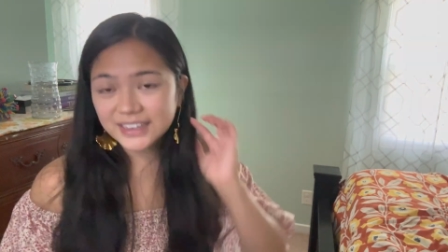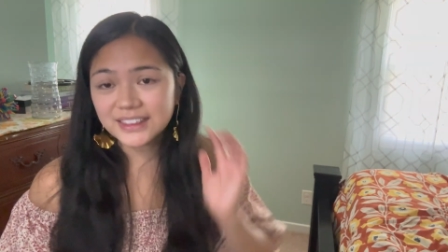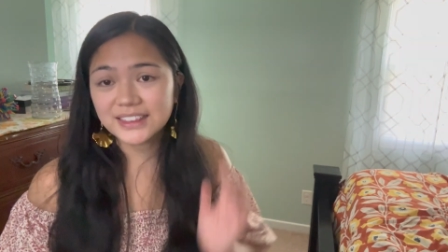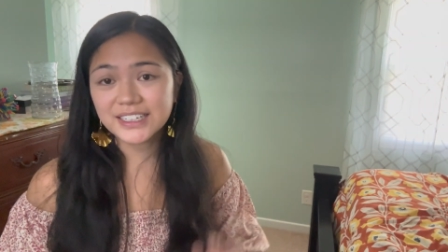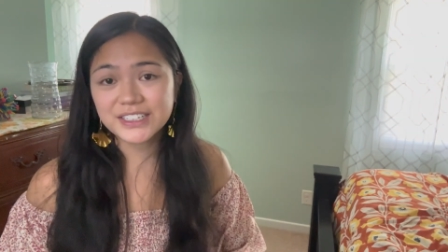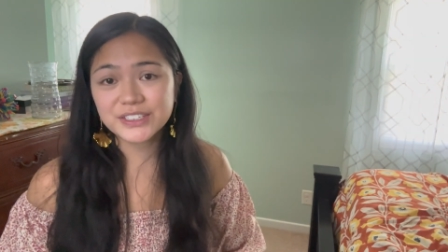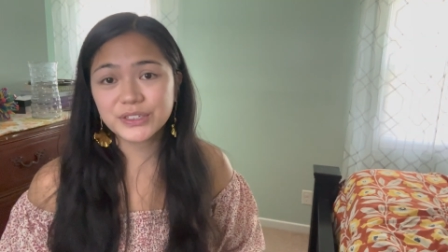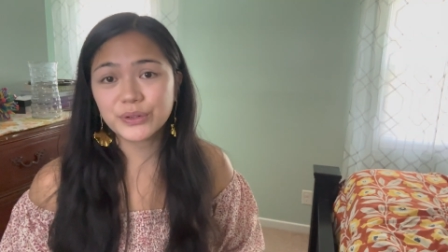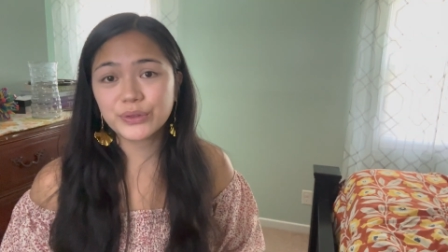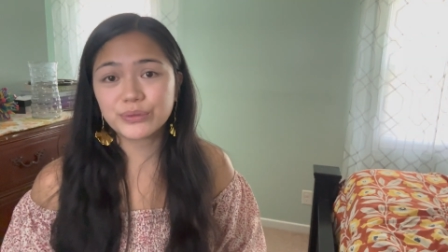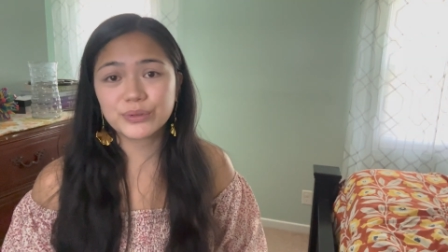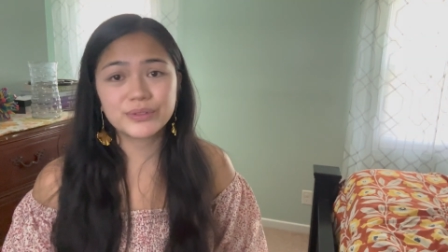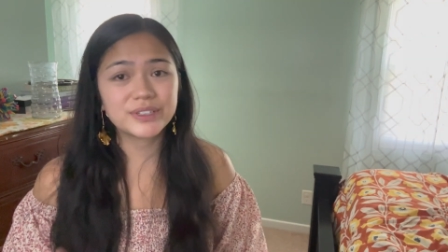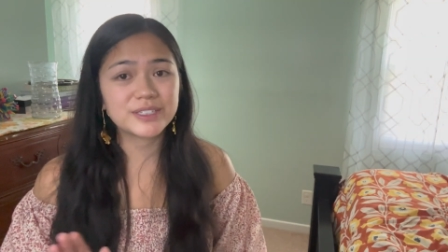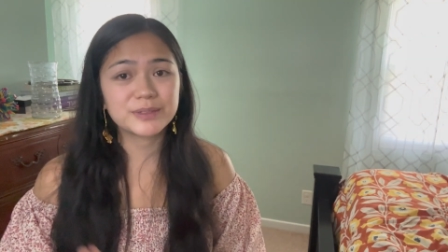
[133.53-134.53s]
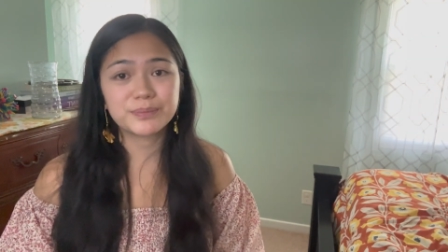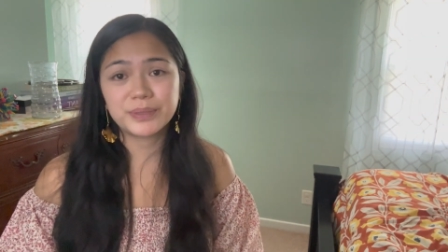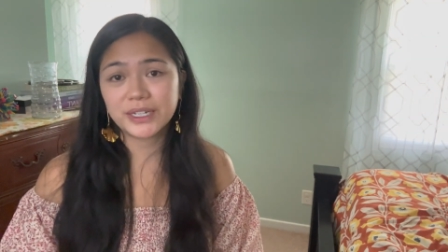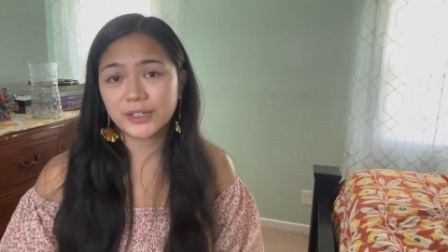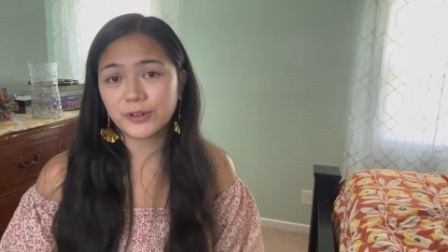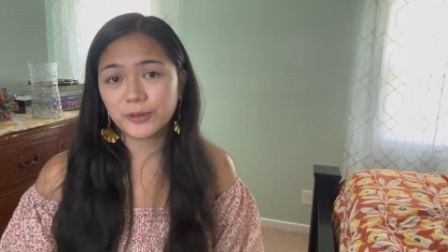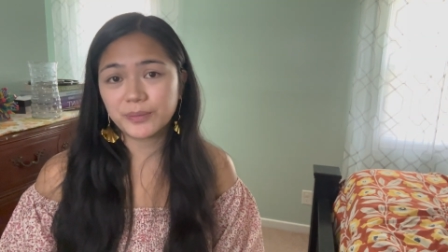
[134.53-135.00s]
Let's go through this
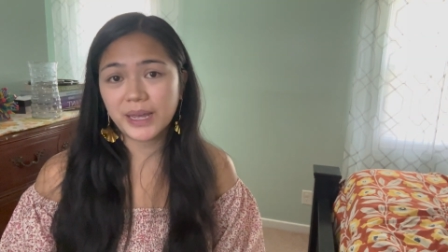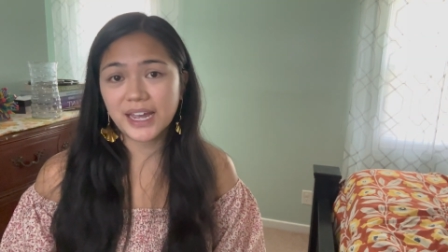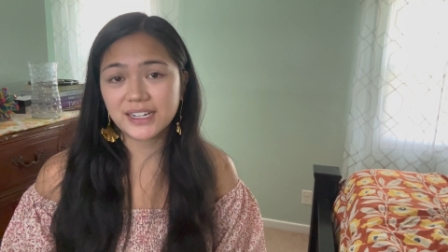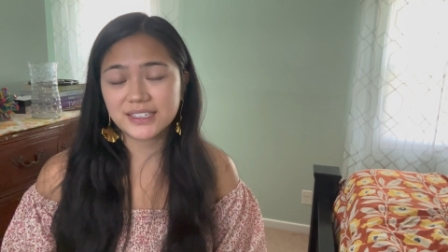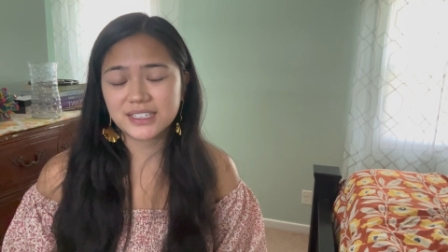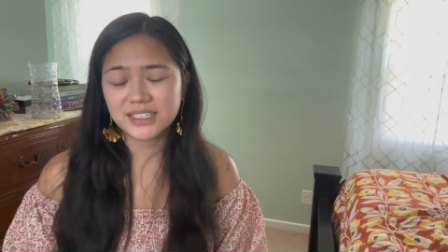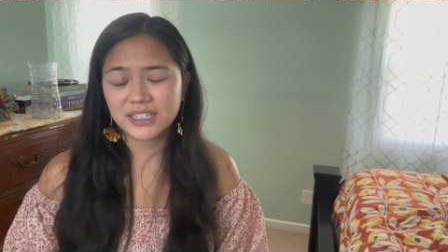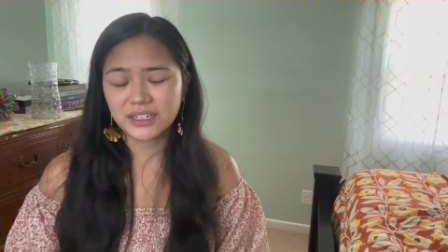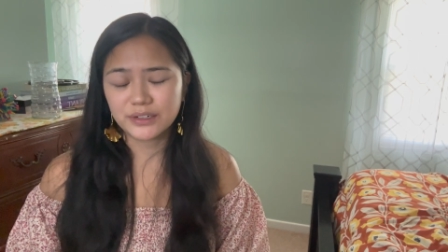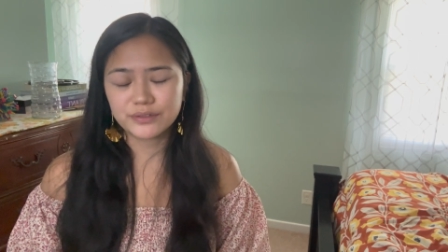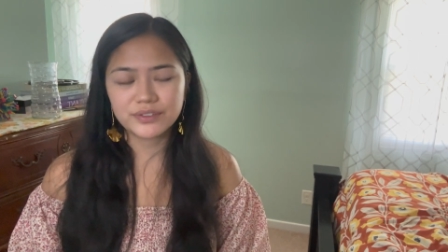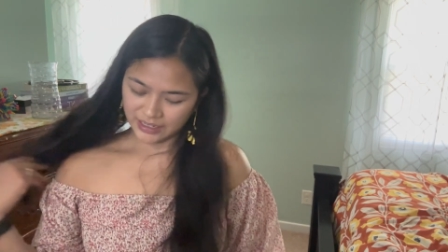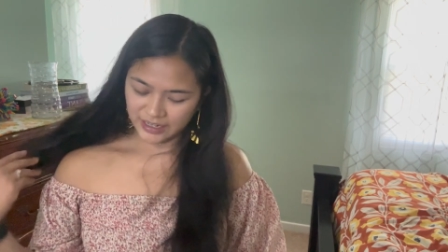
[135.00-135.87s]
big old bag of stuff.